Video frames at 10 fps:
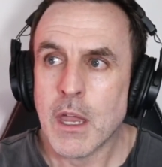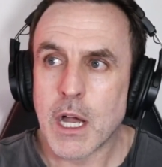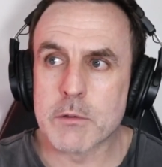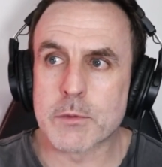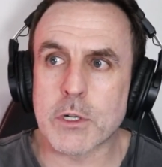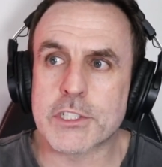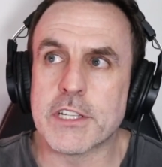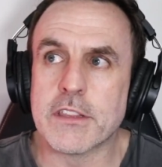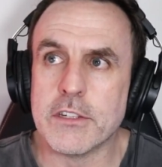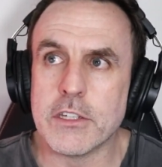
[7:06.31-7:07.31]
I was
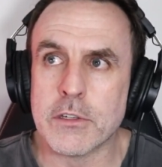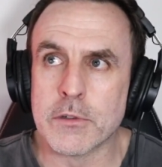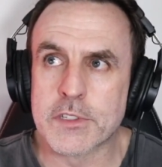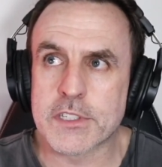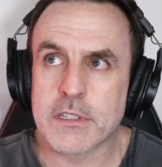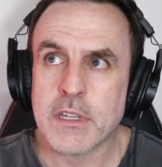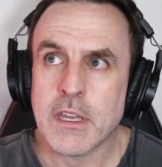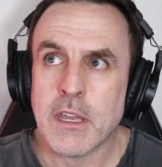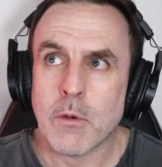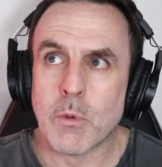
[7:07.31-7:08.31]
watching the news
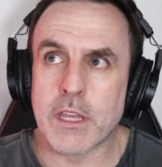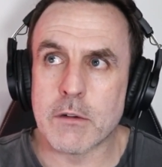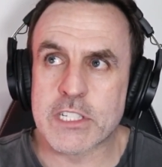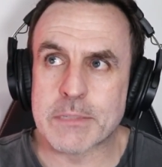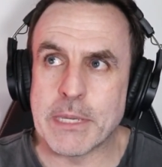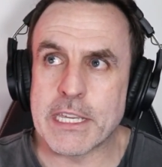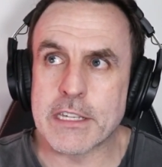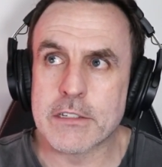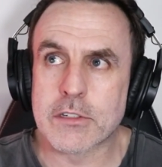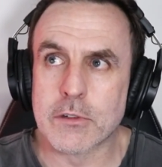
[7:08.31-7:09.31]
where they were
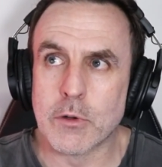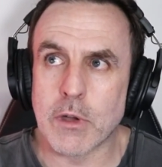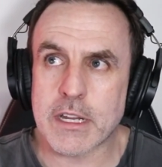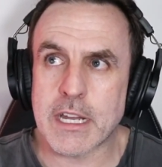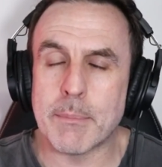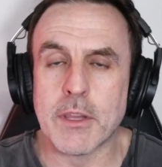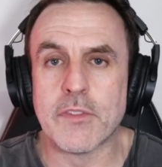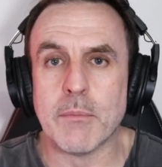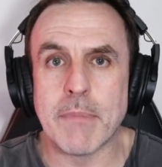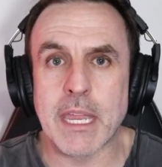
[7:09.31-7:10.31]
speaking to a couple of
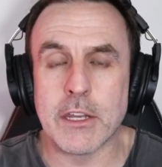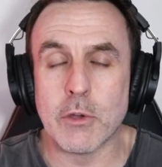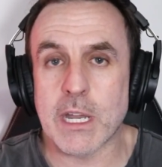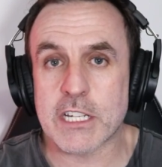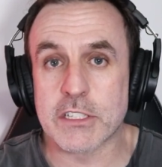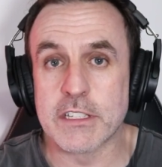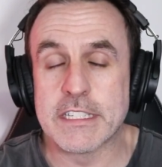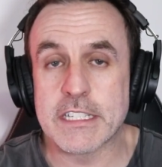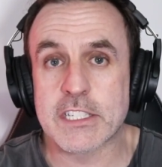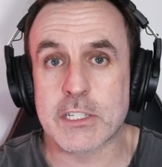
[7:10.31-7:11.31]
the men who actually
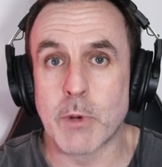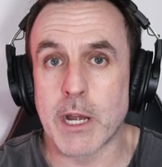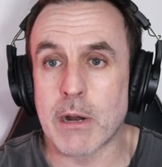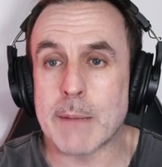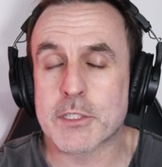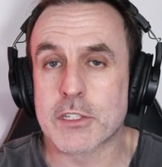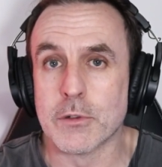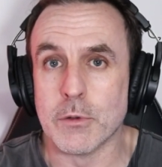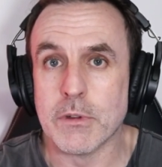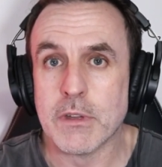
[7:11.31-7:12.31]
did square up to